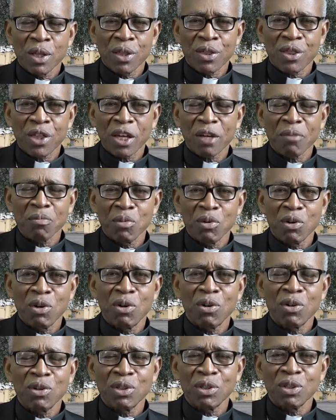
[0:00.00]
think
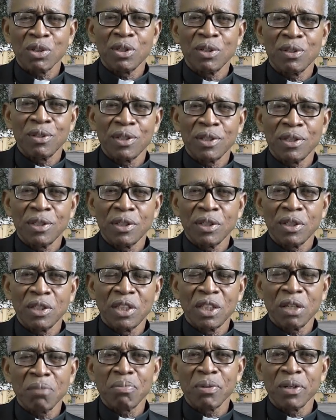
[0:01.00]
more
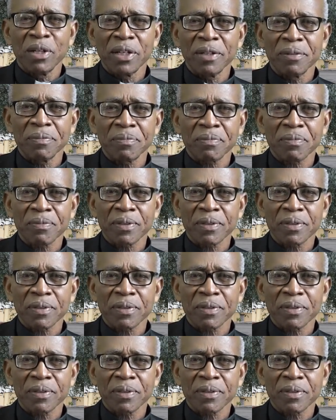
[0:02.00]
deeply